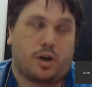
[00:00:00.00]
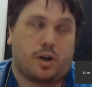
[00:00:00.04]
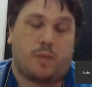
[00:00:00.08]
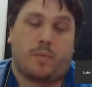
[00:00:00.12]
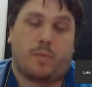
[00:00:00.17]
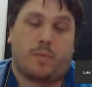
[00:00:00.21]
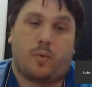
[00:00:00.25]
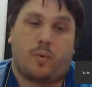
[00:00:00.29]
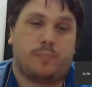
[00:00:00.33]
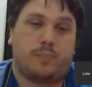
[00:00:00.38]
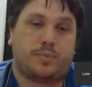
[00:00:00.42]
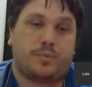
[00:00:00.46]
my
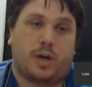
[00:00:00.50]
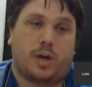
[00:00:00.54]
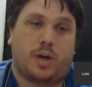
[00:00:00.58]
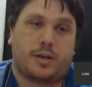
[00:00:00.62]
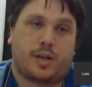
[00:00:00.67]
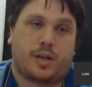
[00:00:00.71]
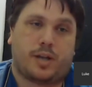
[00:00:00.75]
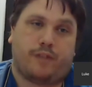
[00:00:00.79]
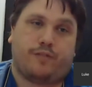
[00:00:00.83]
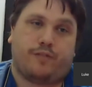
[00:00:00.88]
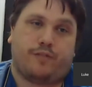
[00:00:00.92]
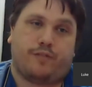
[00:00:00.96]

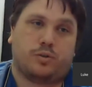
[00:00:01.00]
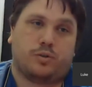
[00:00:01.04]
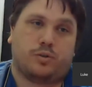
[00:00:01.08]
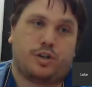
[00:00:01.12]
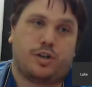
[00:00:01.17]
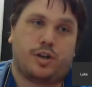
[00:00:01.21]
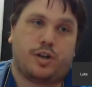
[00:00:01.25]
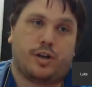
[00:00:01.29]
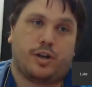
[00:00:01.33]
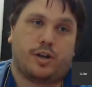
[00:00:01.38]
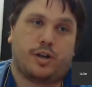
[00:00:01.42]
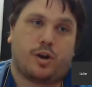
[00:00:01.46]
website,
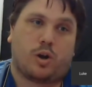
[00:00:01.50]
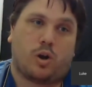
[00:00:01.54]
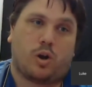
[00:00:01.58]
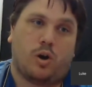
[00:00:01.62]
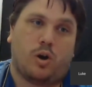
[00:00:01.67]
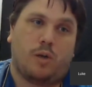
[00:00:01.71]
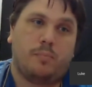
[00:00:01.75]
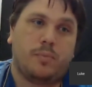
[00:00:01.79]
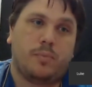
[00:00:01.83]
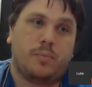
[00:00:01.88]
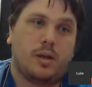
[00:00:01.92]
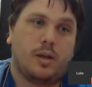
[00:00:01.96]

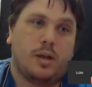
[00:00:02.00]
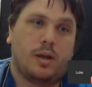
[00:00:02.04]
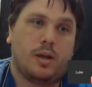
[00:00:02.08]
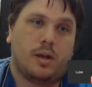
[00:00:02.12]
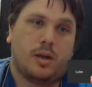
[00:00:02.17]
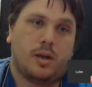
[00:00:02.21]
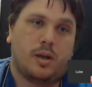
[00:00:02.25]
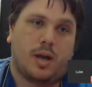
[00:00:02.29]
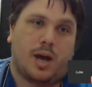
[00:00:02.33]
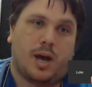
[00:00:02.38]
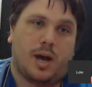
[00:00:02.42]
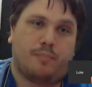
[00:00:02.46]
kentvocalstudio.com.
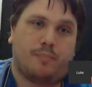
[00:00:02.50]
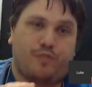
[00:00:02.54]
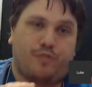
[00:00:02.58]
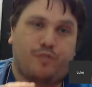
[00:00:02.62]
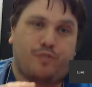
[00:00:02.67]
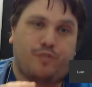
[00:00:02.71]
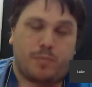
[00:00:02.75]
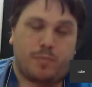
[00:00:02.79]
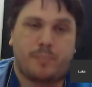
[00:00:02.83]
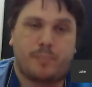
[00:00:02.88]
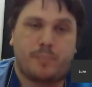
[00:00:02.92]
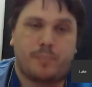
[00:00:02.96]
For
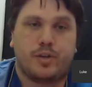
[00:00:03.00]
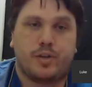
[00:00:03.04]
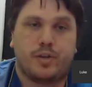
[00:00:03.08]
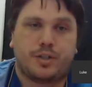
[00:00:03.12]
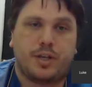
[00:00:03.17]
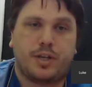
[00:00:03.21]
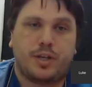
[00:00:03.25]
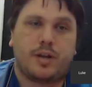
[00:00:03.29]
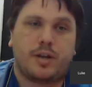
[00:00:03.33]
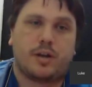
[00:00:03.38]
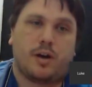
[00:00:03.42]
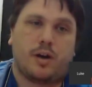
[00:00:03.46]
my
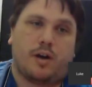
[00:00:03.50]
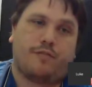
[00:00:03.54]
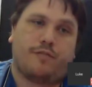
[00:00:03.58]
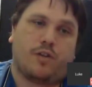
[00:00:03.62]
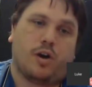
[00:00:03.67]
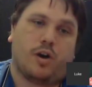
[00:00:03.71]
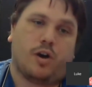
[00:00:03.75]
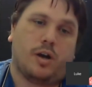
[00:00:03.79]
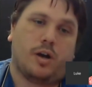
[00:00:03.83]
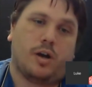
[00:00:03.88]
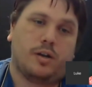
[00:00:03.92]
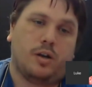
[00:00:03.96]
music, I've
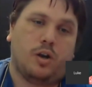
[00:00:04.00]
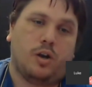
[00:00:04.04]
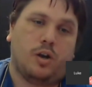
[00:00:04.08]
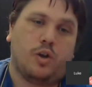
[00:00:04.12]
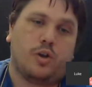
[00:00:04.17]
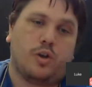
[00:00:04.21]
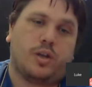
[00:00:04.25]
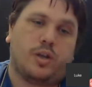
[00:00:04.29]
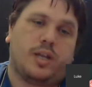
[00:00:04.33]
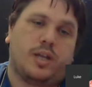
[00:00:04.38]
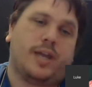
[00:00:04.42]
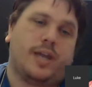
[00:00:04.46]
got
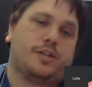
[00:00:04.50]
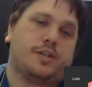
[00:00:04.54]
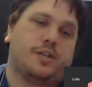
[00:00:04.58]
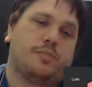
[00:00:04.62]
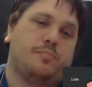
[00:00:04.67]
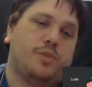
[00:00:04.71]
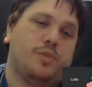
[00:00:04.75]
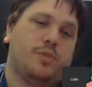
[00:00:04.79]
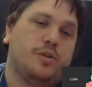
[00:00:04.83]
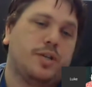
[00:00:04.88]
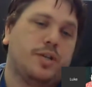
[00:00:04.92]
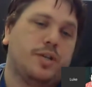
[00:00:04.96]
Luke Kent
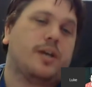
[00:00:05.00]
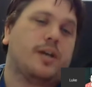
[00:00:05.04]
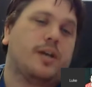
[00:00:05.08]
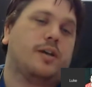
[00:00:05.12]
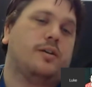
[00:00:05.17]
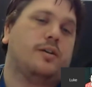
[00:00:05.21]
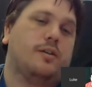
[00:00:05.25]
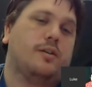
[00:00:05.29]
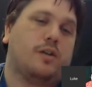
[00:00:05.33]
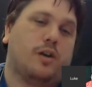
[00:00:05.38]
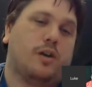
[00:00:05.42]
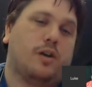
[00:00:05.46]

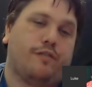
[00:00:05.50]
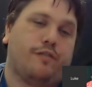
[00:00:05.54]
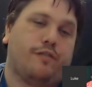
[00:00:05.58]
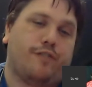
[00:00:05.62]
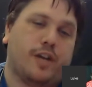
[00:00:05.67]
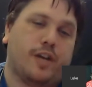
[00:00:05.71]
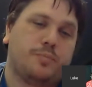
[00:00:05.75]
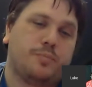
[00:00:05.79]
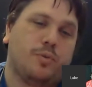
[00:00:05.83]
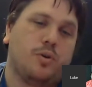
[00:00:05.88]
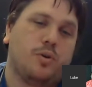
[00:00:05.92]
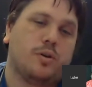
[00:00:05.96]
Music on
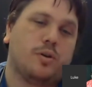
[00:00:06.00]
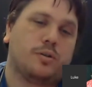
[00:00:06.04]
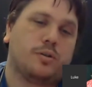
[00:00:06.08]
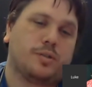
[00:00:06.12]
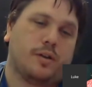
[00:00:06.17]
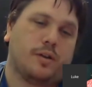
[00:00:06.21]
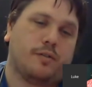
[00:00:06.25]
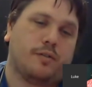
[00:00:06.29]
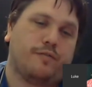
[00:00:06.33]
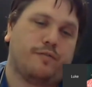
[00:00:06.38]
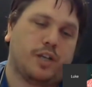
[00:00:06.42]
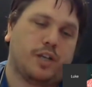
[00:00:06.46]
Facebook,
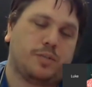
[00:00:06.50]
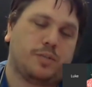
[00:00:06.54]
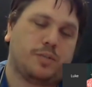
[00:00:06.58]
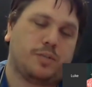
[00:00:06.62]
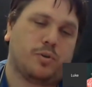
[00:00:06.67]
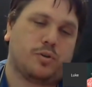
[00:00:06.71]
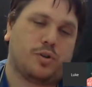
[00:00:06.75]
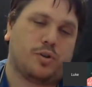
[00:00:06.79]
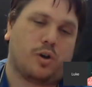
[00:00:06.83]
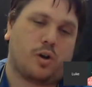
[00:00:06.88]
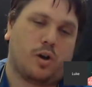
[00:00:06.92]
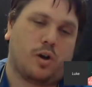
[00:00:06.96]
so
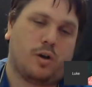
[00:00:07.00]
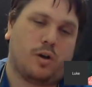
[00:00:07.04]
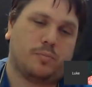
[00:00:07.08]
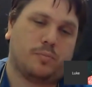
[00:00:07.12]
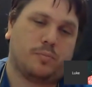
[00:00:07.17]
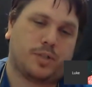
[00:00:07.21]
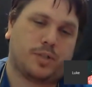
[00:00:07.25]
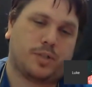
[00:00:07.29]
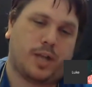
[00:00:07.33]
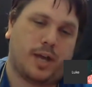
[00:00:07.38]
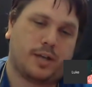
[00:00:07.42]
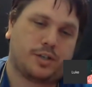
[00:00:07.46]

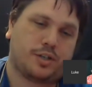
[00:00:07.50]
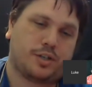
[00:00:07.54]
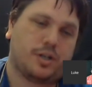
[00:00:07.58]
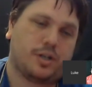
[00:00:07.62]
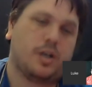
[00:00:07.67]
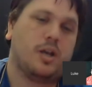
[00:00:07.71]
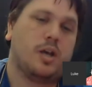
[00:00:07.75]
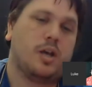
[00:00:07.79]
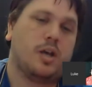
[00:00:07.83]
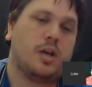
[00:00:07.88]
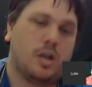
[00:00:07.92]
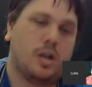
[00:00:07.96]

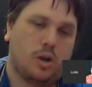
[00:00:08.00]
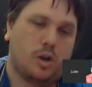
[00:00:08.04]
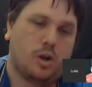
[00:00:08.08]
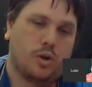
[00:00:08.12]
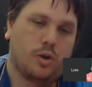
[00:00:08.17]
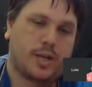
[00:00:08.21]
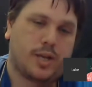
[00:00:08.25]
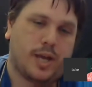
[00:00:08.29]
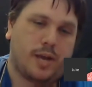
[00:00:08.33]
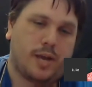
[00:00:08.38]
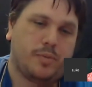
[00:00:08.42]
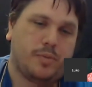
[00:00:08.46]

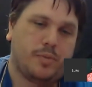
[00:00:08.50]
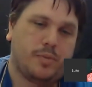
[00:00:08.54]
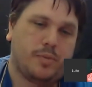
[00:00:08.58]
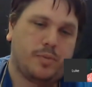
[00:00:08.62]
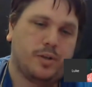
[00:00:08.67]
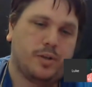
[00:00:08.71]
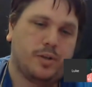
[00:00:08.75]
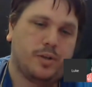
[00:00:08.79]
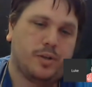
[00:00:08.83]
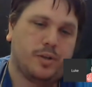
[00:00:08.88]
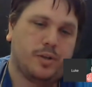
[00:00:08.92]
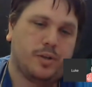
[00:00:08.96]
facebook.com/Luke Kent
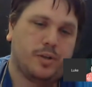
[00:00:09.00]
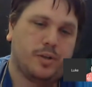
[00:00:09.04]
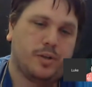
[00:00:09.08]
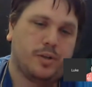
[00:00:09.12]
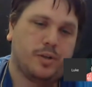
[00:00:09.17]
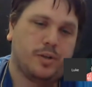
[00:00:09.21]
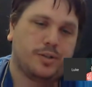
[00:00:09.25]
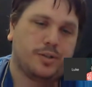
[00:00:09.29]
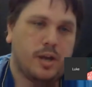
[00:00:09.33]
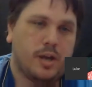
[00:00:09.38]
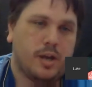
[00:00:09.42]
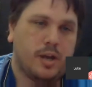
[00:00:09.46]
Music.
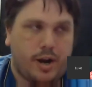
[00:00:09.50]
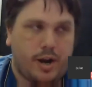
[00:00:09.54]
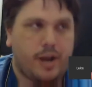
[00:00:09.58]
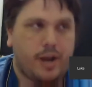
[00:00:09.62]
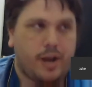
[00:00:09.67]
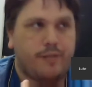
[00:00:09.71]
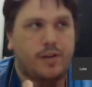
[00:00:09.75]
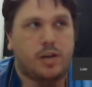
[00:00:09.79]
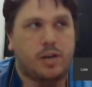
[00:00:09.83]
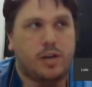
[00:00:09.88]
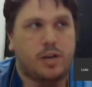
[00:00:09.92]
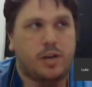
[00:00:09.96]
I don't have
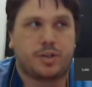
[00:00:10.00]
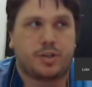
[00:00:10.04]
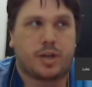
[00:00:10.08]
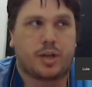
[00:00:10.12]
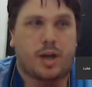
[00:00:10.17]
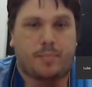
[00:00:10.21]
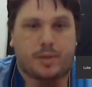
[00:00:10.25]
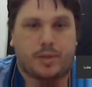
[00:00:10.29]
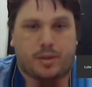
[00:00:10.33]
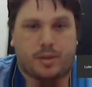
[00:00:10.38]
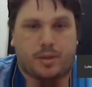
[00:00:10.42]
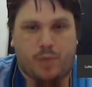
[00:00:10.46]
any music
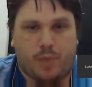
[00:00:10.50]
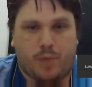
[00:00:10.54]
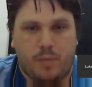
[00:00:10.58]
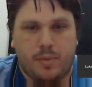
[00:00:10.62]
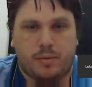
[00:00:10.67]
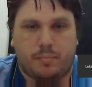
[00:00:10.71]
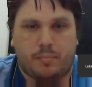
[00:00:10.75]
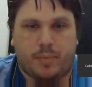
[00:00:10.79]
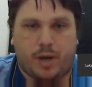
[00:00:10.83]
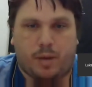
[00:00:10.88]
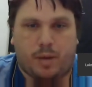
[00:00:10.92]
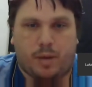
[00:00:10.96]
up at the
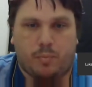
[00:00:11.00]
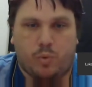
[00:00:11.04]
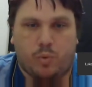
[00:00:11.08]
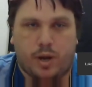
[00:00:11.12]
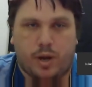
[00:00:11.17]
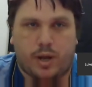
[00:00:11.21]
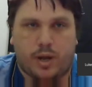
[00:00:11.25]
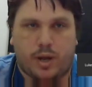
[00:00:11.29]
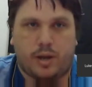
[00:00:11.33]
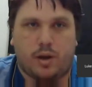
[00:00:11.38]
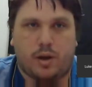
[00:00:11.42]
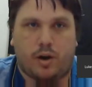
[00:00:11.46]
moment, but I'm
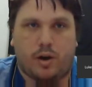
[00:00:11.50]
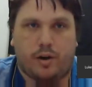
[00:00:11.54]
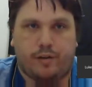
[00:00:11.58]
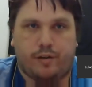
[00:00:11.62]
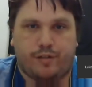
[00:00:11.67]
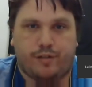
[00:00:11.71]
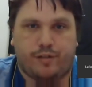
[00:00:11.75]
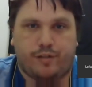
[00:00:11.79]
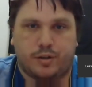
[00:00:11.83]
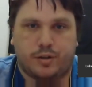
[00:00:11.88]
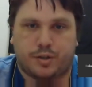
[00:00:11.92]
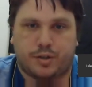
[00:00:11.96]
working on
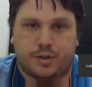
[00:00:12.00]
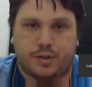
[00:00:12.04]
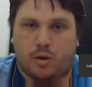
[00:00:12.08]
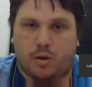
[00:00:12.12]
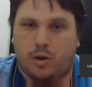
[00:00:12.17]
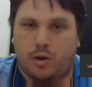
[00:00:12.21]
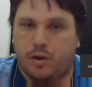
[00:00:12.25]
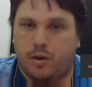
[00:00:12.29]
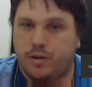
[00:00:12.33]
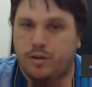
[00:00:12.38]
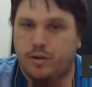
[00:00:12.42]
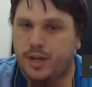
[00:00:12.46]
a few
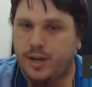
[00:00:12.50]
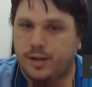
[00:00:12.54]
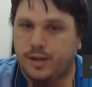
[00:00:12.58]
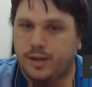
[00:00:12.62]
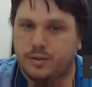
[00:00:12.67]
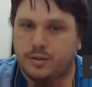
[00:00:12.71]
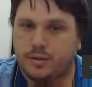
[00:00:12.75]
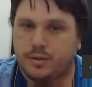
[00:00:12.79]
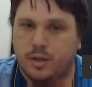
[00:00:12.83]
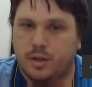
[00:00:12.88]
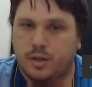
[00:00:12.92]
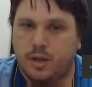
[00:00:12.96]
solo
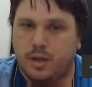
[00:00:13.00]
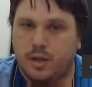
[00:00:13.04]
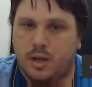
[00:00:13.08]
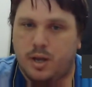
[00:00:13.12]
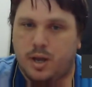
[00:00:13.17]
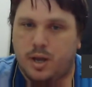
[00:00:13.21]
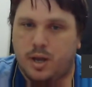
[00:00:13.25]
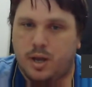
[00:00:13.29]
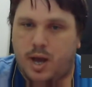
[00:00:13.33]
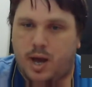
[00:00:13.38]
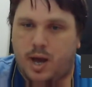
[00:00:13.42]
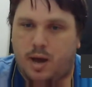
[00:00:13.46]
things.
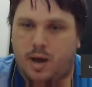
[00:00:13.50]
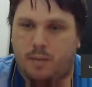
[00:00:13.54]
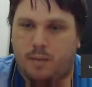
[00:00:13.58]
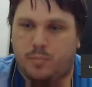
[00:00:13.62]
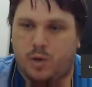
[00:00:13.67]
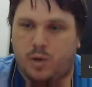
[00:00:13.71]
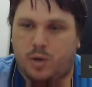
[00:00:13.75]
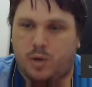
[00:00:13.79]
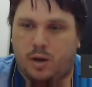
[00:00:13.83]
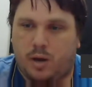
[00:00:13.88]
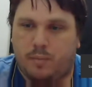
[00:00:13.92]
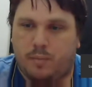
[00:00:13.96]

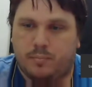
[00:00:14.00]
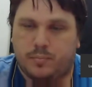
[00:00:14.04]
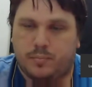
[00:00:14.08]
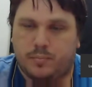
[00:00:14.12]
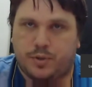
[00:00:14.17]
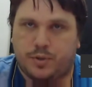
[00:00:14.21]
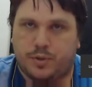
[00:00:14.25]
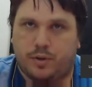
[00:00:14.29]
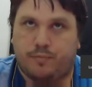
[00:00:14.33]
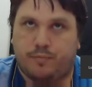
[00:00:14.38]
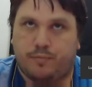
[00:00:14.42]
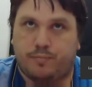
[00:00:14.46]
I'm
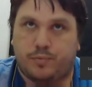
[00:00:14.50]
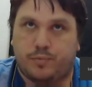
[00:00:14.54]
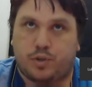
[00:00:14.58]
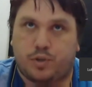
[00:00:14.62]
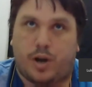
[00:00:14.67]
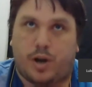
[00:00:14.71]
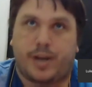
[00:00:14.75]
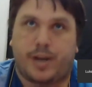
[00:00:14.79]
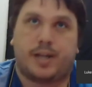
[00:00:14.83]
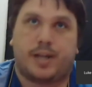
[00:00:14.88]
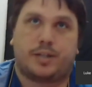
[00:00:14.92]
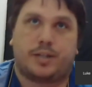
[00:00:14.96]
sort of
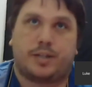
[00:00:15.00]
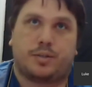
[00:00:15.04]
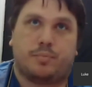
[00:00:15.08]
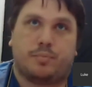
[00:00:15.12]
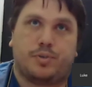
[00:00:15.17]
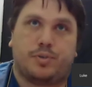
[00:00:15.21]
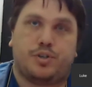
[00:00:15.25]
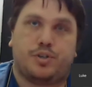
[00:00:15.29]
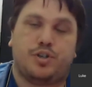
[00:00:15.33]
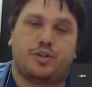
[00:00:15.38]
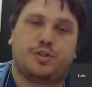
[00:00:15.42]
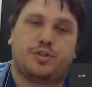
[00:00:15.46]
trying to get some
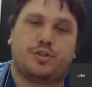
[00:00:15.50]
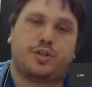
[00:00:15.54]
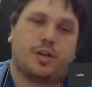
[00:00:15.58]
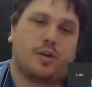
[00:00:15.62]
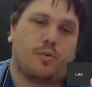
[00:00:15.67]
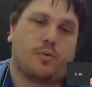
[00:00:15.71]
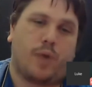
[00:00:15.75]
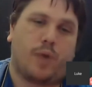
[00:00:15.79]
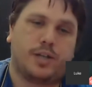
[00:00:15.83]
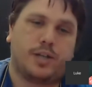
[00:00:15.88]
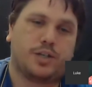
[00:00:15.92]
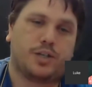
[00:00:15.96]
producing,
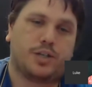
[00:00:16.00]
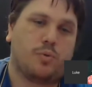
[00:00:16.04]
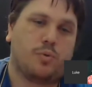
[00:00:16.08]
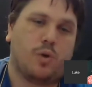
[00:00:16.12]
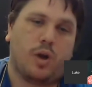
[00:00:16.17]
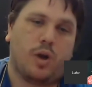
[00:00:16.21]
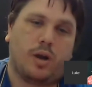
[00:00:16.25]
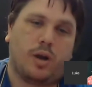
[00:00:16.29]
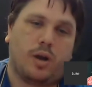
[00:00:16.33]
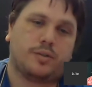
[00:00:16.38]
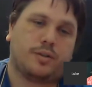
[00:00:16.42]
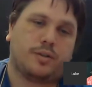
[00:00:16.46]
arranging
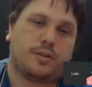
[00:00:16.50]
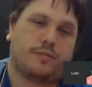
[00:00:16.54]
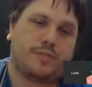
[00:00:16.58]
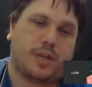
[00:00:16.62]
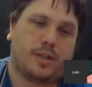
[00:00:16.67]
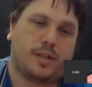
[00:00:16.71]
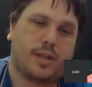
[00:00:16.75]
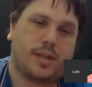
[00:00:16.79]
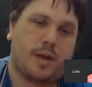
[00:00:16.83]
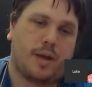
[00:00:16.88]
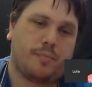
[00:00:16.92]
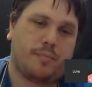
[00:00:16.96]
work because I've
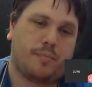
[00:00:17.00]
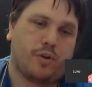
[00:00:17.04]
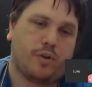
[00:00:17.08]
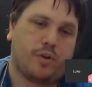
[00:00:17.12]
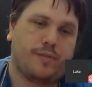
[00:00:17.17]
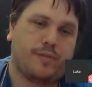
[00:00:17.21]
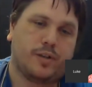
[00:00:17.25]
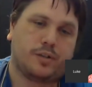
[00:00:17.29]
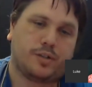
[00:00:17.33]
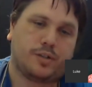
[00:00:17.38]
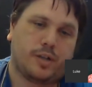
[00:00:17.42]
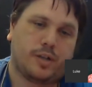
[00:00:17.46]
done that
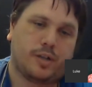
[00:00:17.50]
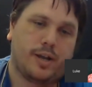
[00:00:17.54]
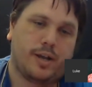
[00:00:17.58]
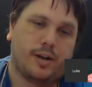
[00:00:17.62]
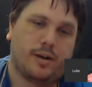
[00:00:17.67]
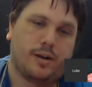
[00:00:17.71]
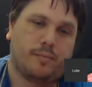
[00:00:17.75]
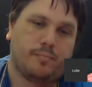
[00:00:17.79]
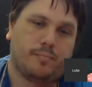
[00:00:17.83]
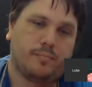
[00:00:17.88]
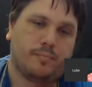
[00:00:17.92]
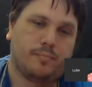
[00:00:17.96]
previously,
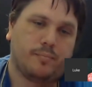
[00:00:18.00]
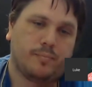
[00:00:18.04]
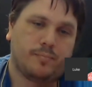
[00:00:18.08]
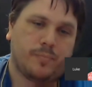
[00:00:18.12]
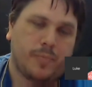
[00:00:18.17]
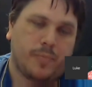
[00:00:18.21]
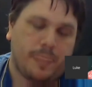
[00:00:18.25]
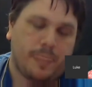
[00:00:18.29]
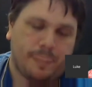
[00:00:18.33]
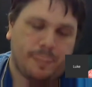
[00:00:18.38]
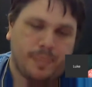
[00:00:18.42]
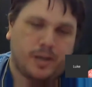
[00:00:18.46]
and I
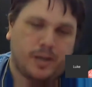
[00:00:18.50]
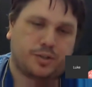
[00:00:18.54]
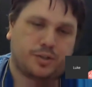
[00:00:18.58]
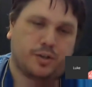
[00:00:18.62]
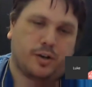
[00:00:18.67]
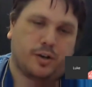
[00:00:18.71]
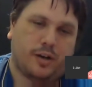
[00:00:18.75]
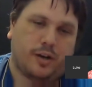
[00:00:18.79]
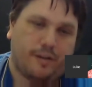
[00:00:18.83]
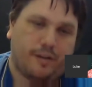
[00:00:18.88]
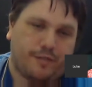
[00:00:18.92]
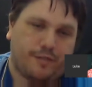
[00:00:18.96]

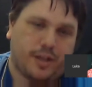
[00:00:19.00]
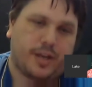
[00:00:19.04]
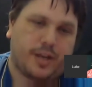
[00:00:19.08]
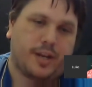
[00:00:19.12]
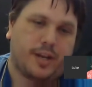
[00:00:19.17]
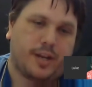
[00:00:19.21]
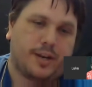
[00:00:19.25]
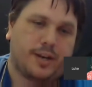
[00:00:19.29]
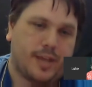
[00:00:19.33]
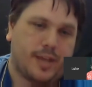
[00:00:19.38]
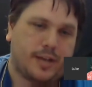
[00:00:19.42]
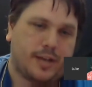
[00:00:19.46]
sort of love getting
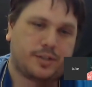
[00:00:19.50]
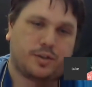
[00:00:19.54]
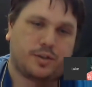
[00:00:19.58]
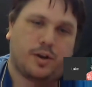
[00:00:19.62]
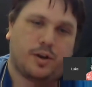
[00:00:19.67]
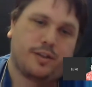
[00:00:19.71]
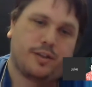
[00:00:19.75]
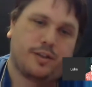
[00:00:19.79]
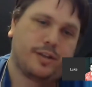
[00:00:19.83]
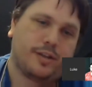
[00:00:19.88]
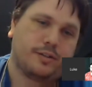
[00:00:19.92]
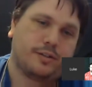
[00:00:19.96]
into that side
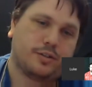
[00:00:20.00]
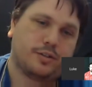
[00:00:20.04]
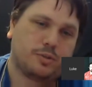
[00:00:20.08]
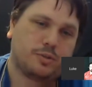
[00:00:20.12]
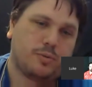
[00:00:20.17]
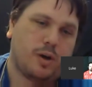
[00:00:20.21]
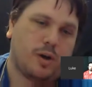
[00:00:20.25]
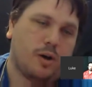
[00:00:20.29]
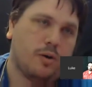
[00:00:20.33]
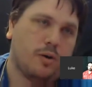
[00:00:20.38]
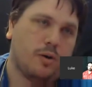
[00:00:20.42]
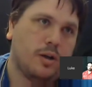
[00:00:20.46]
of things as
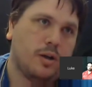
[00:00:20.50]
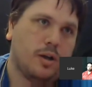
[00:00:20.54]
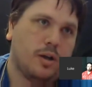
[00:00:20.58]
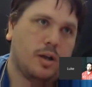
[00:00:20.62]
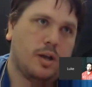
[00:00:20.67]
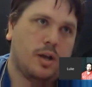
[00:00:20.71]
well.